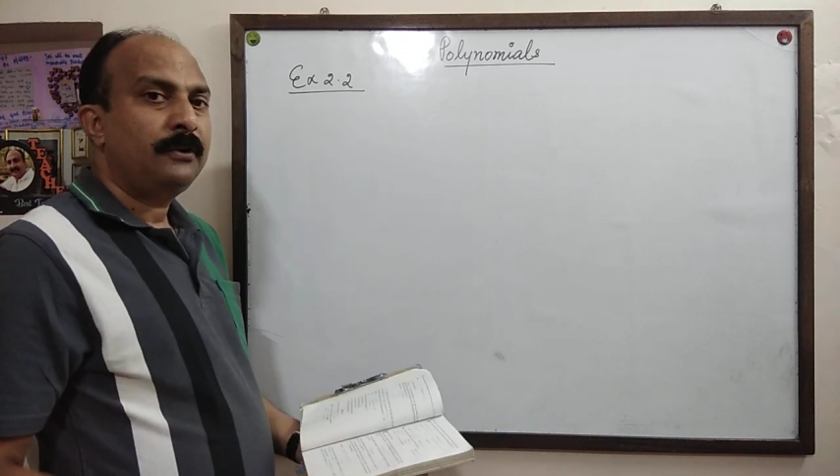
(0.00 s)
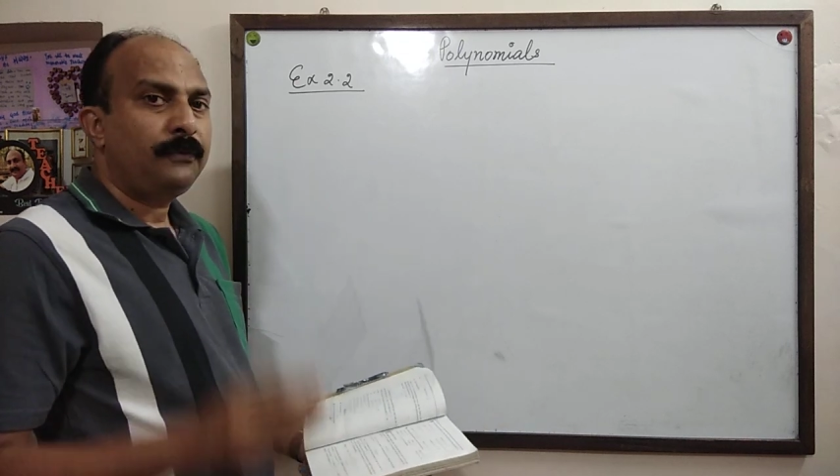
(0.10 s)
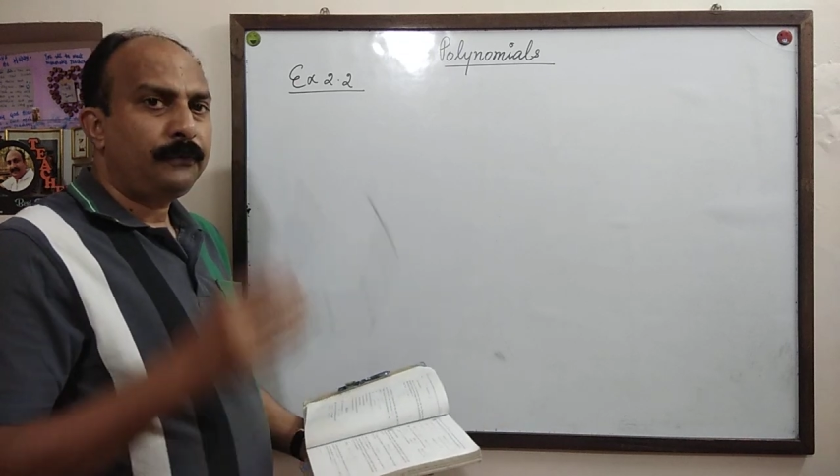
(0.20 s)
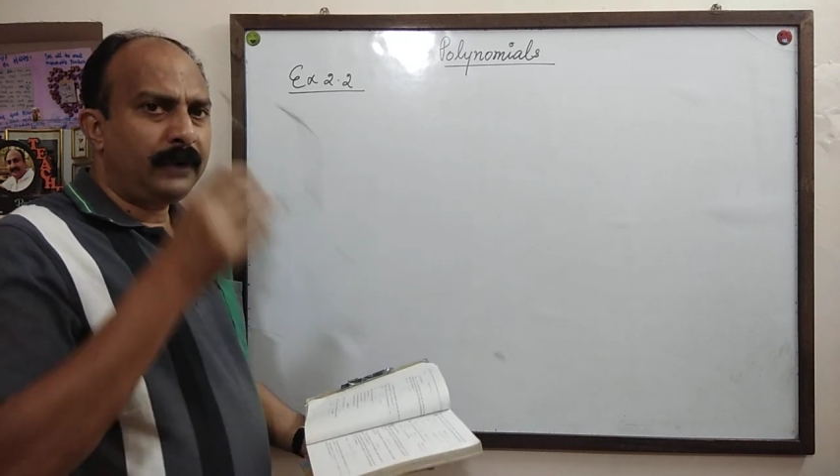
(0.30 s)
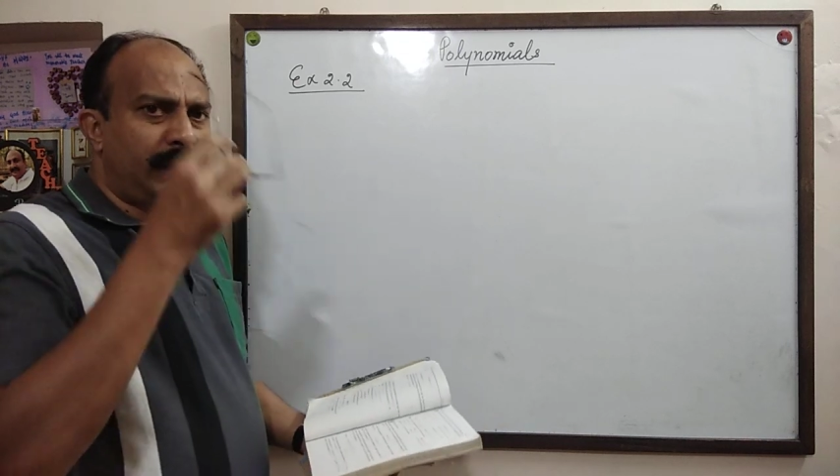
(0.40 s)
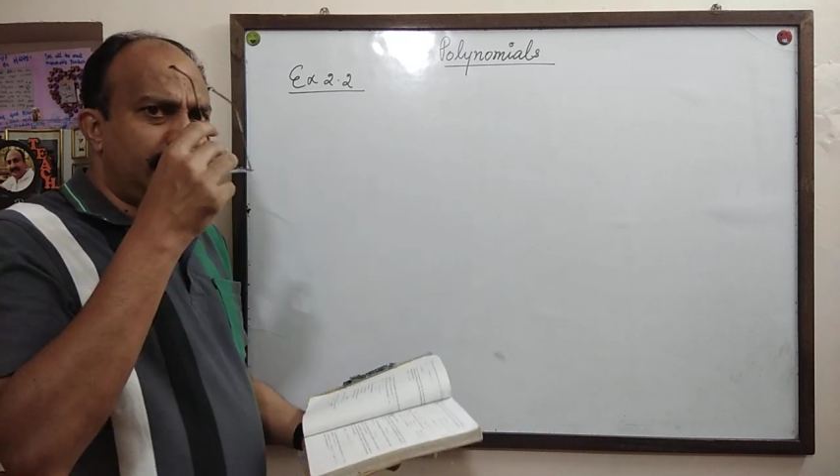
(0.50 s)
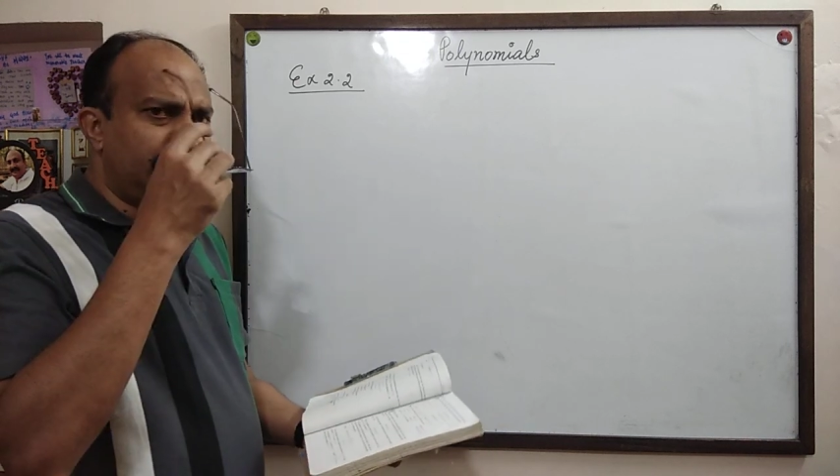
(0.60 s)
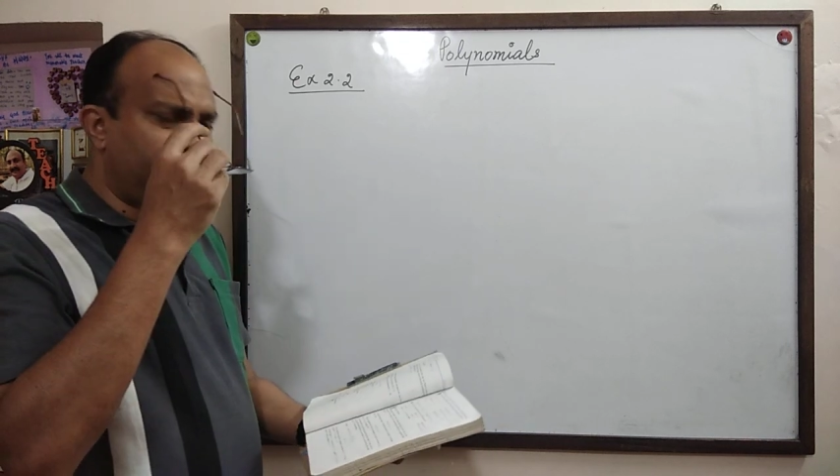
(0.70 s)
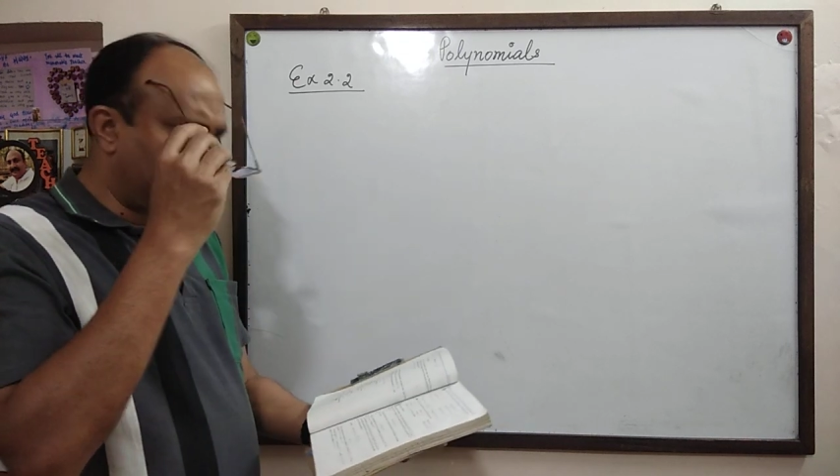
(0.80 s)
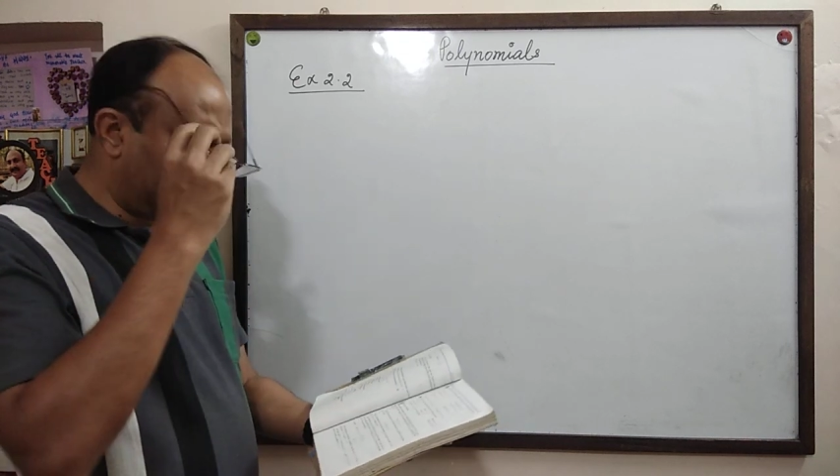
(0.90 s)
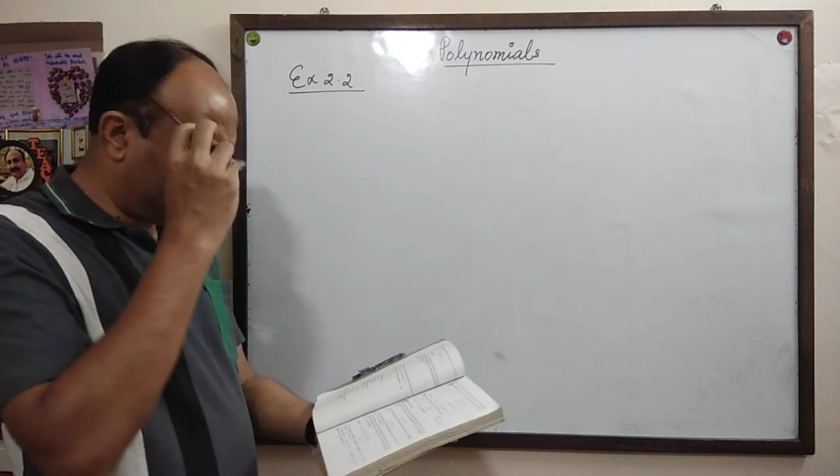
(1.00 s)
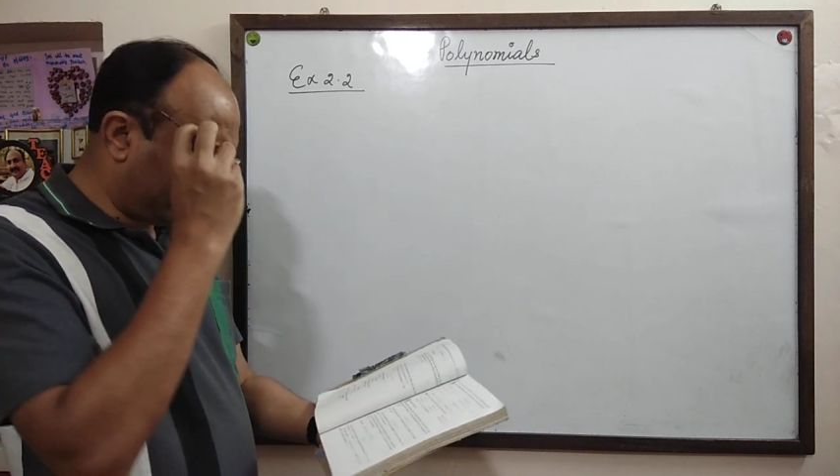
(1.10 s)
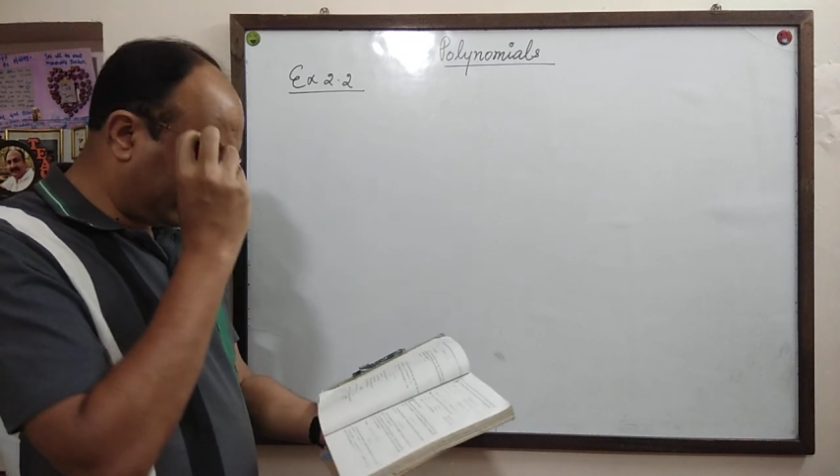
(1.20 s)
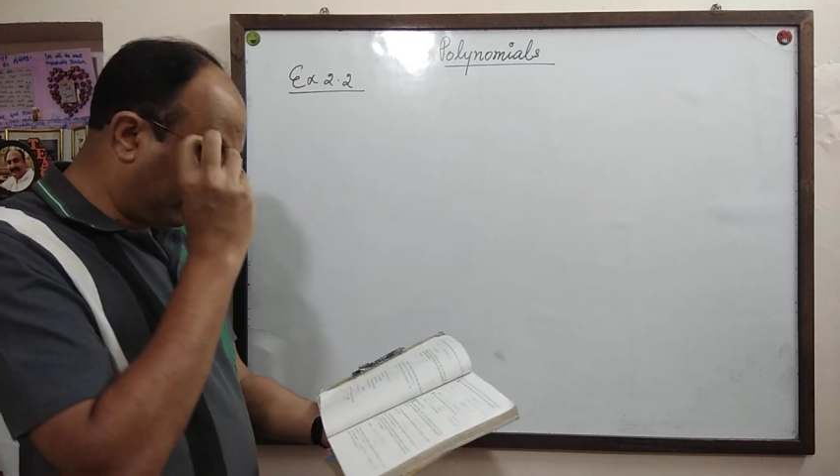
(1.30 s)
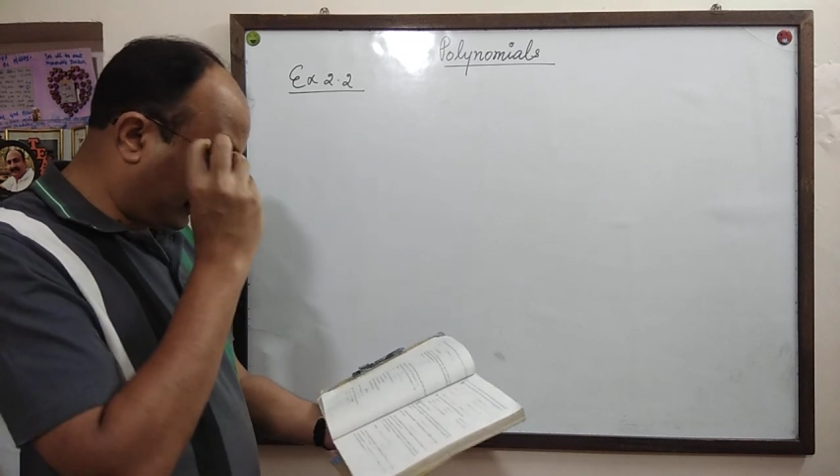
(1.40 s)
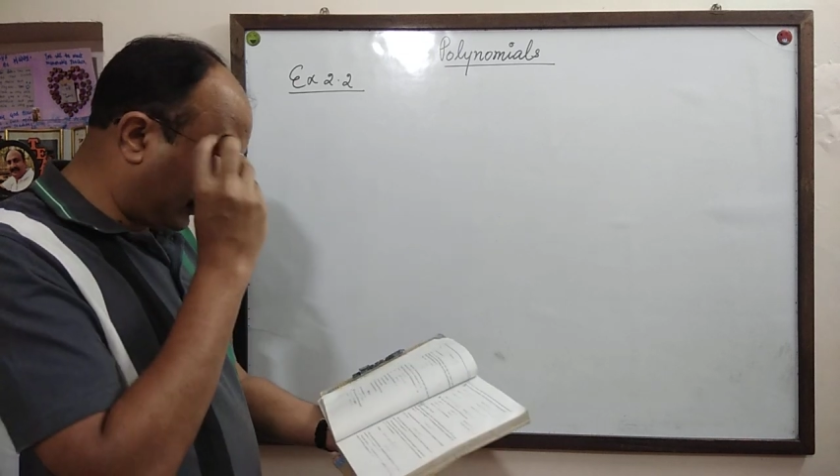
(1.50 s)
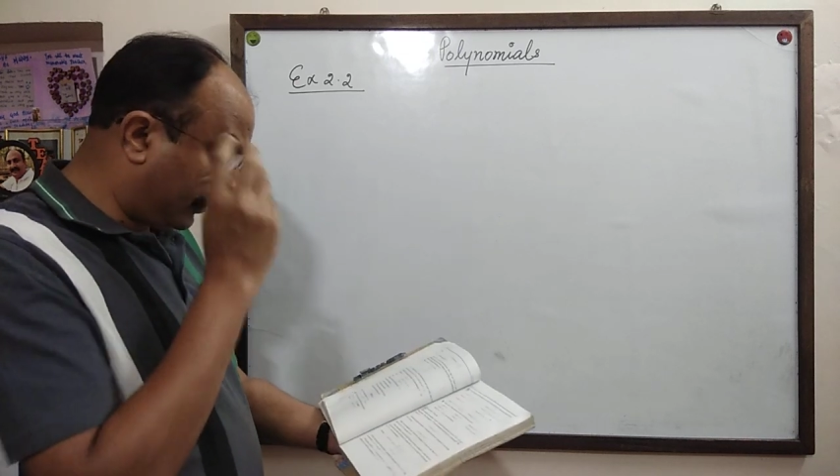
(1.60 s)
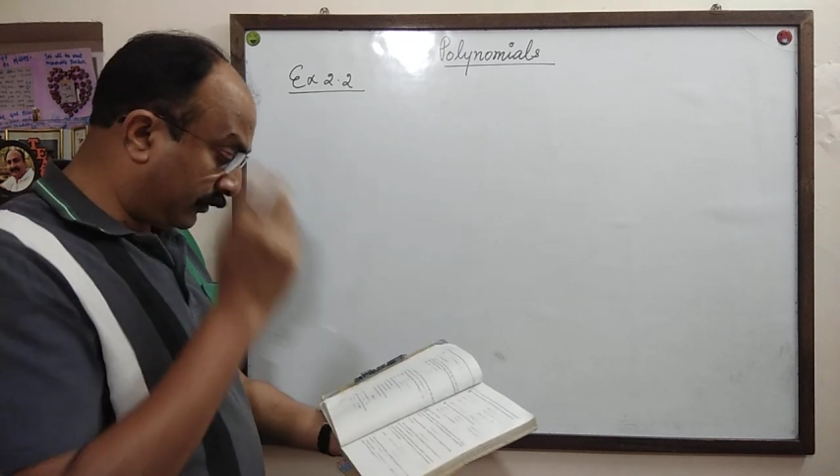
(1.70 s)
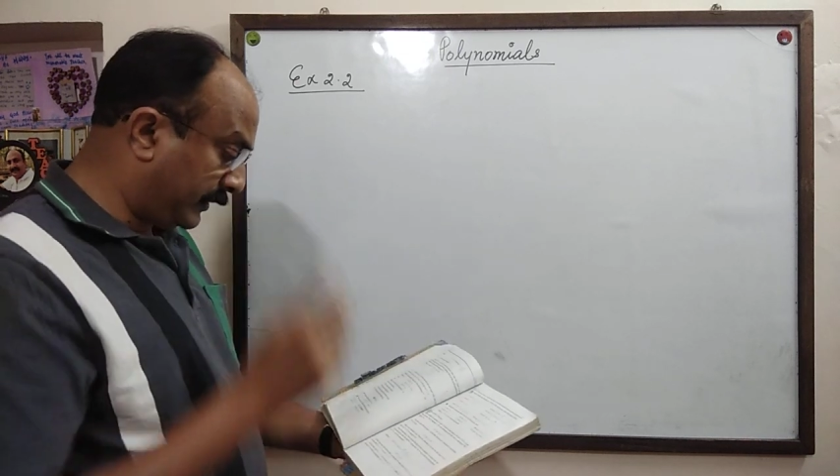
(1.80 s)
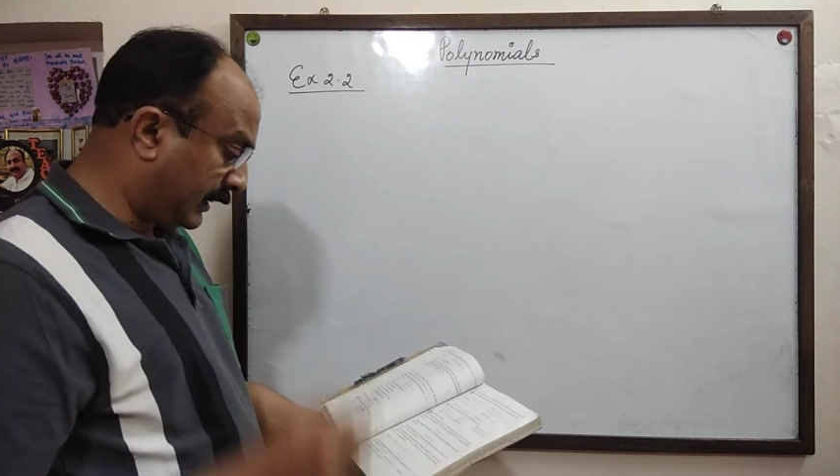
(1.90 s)
Find the value of the
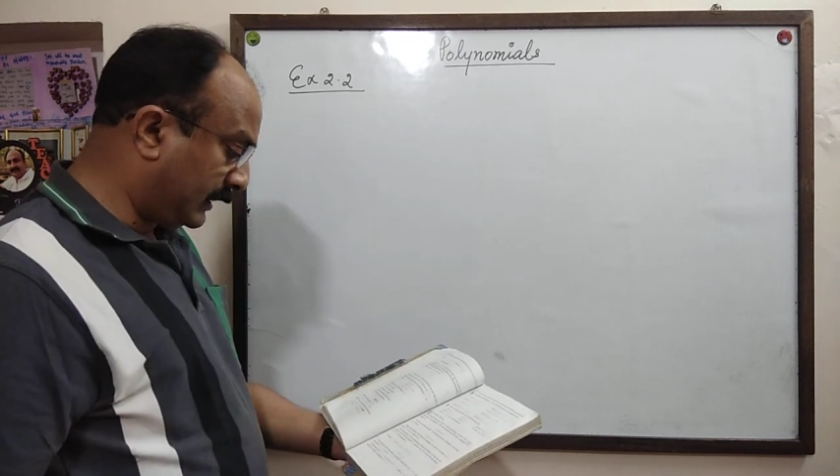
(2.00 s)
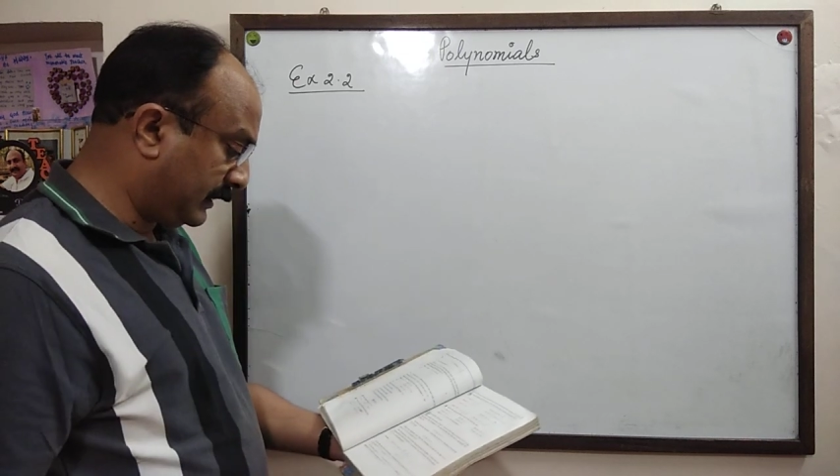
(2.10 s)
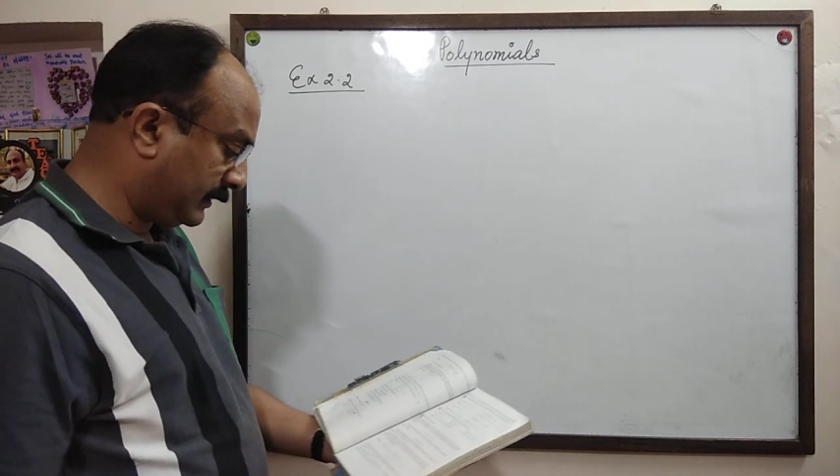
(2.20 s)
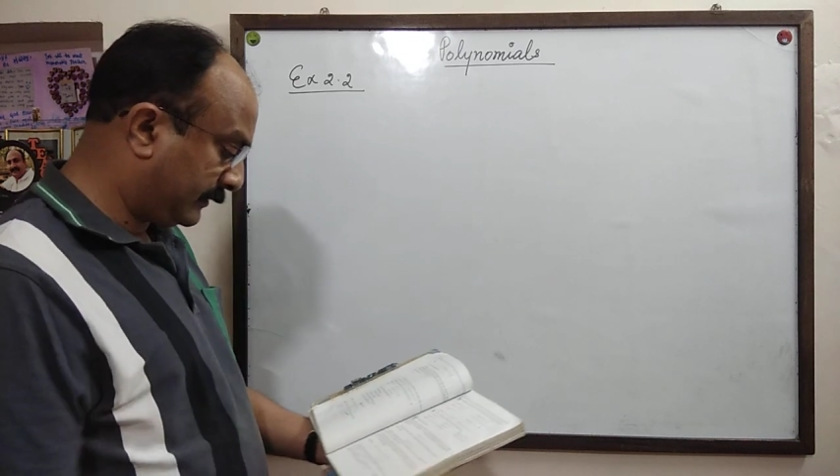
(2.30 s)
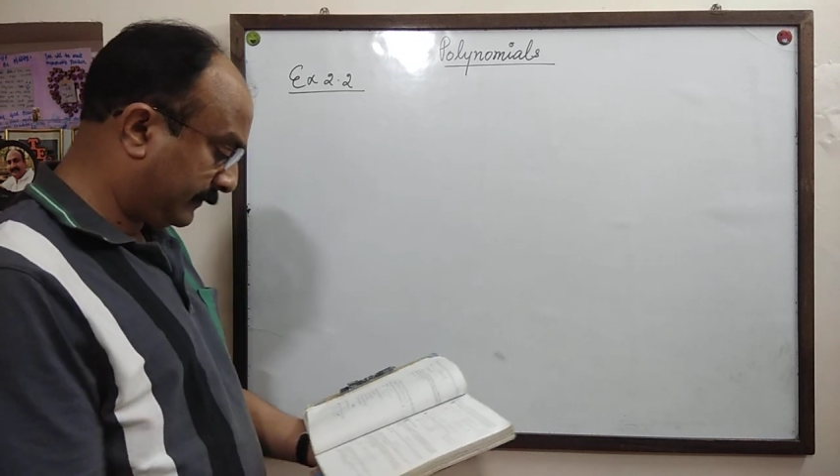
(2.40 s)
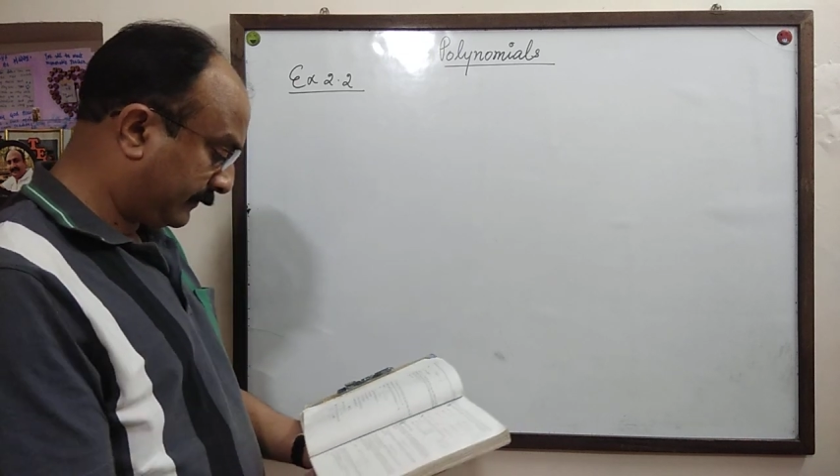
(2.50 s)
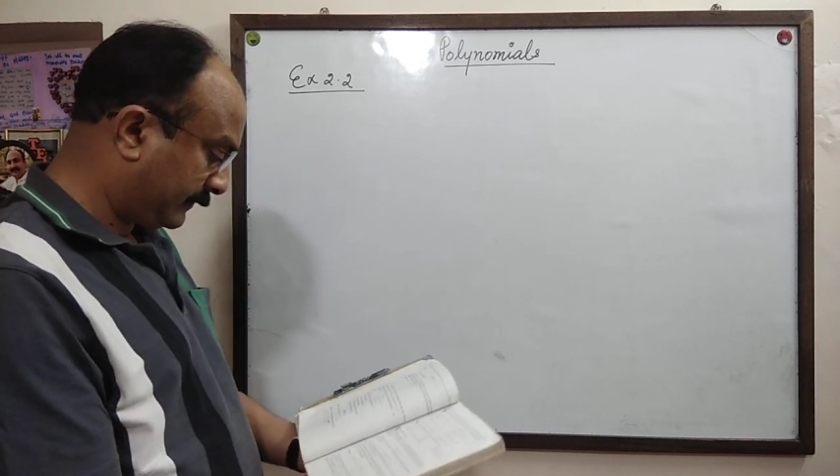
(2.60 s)
polynomial.